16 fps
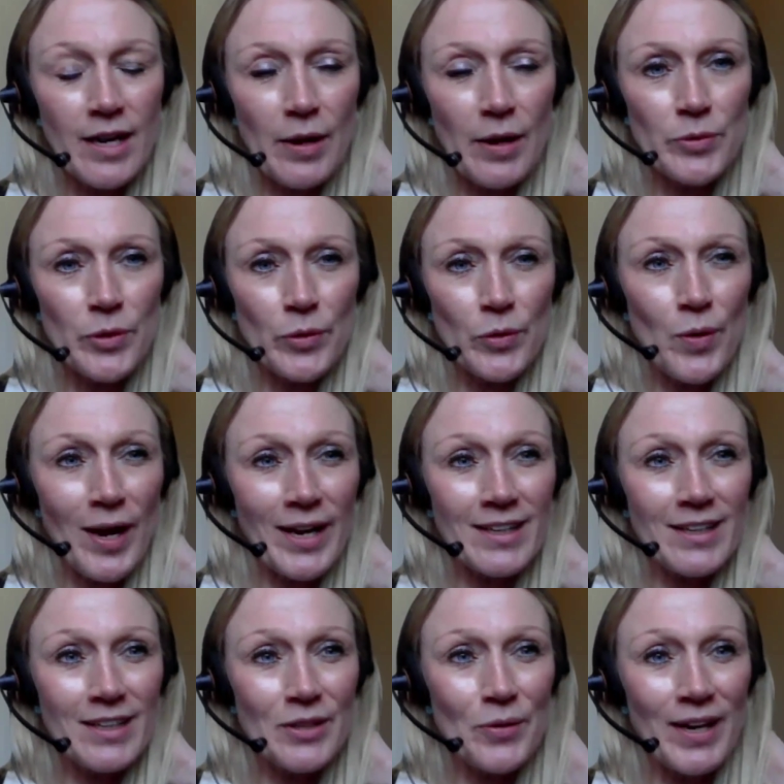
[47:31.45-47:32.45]
I'm not
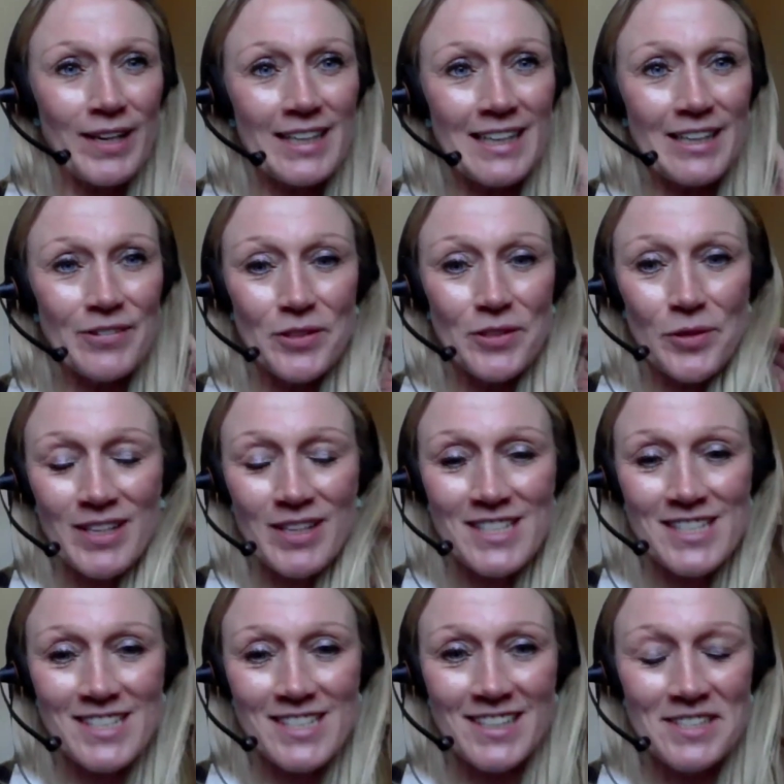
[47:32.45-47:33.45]
quite clear on the
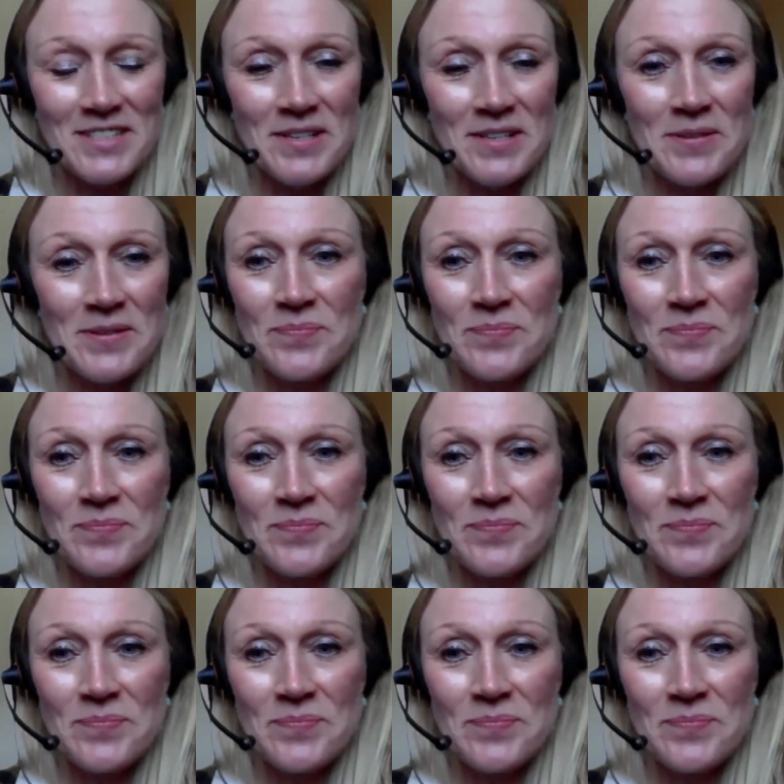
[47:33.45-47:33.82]
question.